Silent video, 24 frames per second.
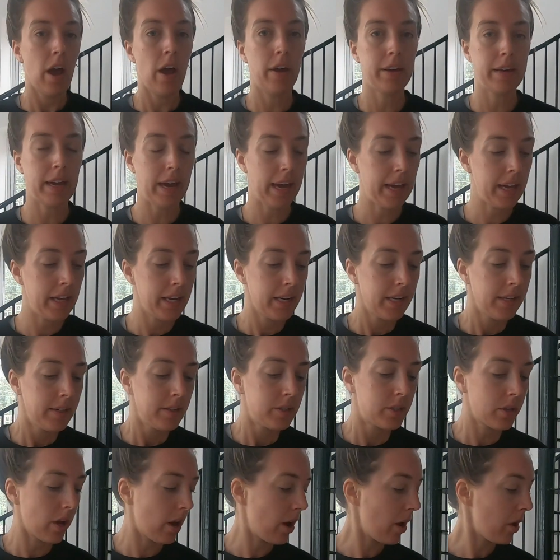Okay,
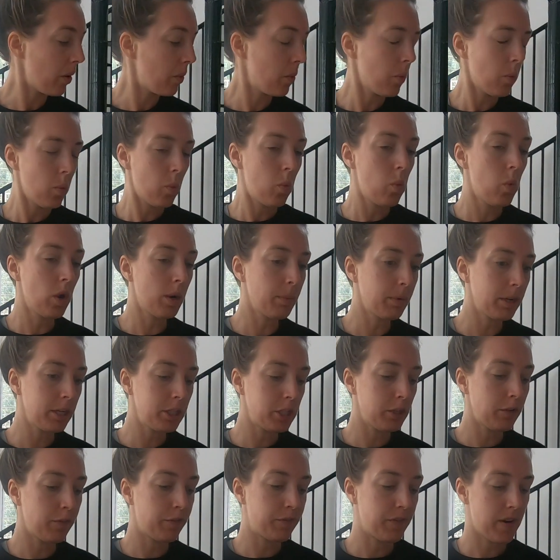so what I'm gonna
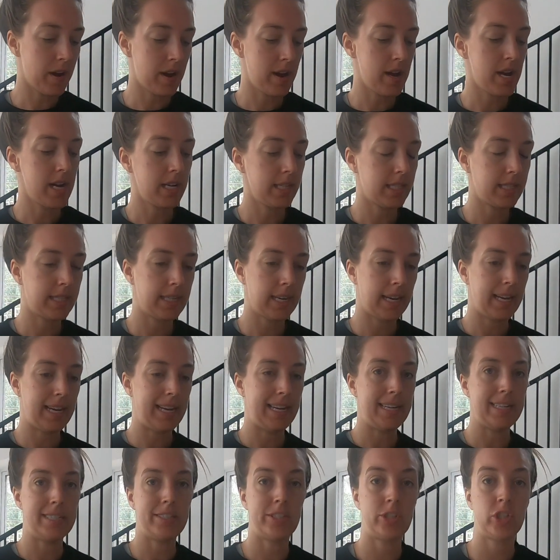do first
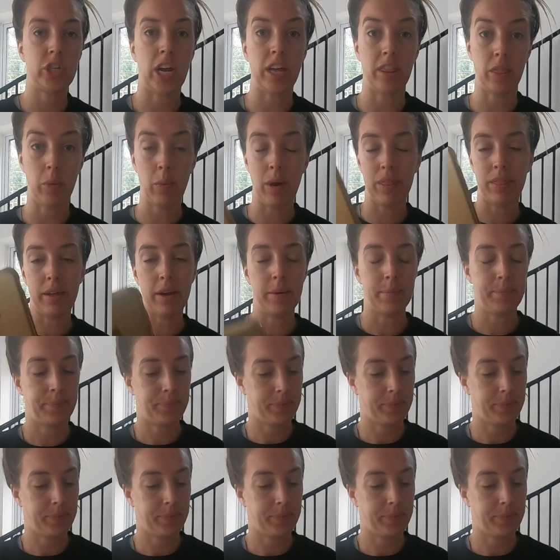is check the weather.